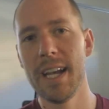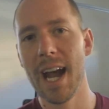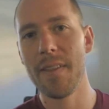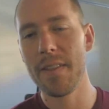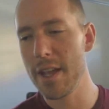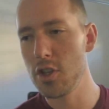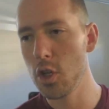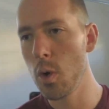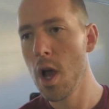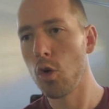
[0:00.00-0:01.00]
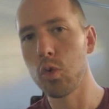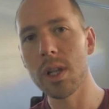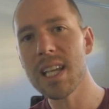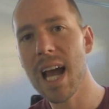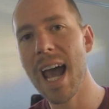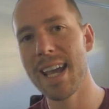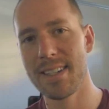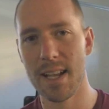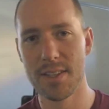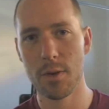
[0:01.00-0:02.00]
and then they do really
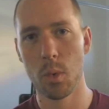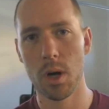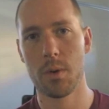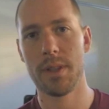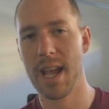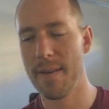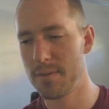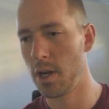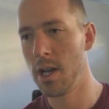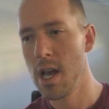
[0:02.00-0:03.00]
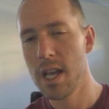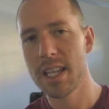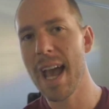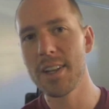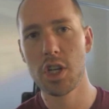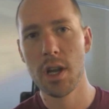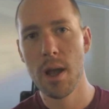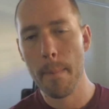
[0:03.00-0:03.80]
high-intensity work when they have to catch,